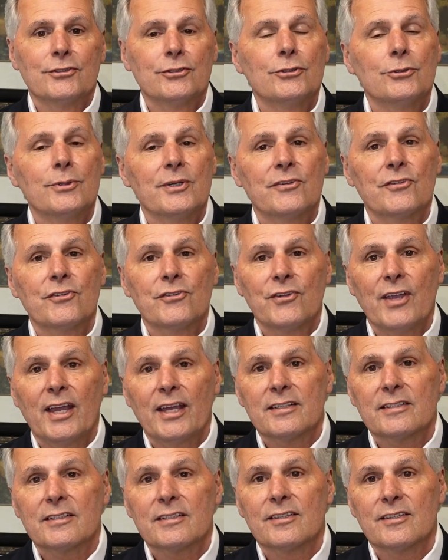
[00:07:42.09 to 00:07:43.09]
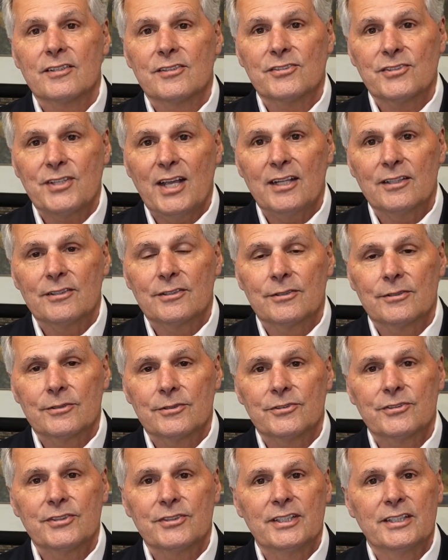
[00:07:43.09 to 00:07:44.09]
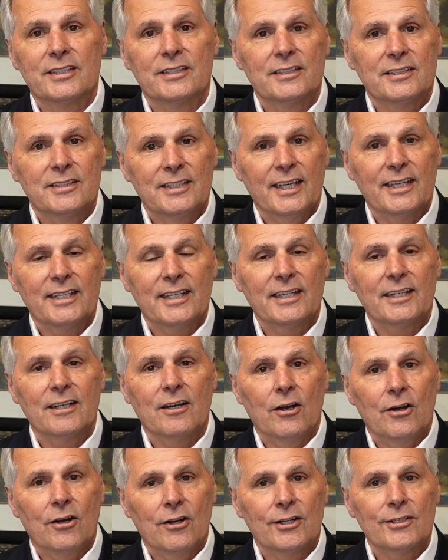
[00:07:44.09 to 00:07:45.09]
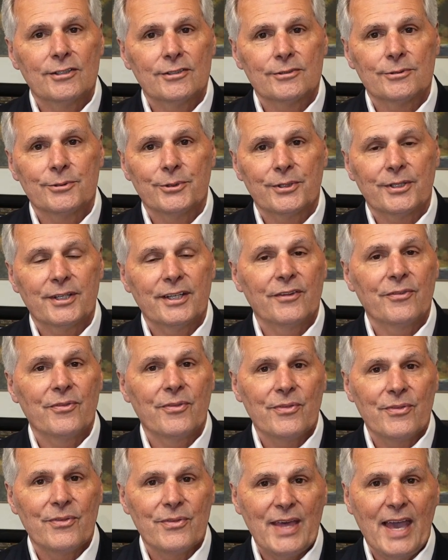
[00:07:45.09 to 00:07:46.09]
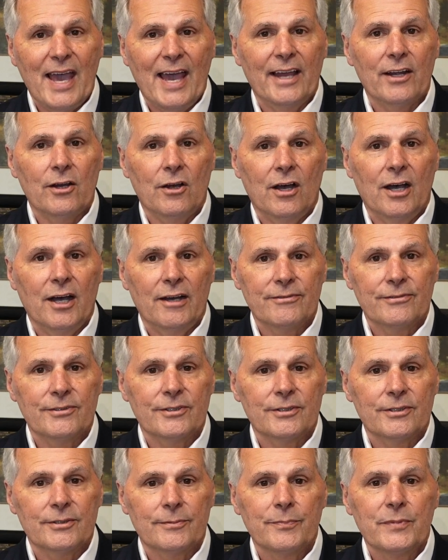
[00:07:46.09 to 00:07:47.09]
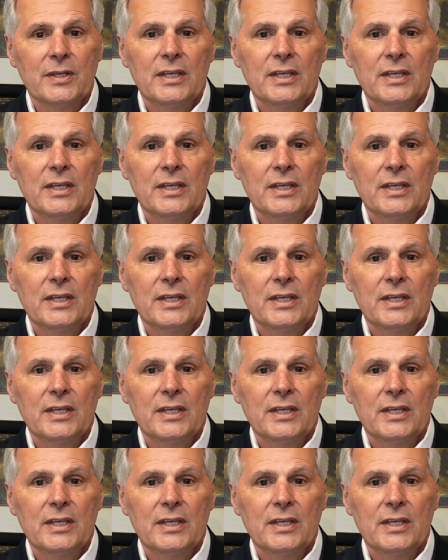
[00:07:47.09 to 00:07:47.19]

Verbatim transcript: to incent the sellers into taking a harder look at that offer.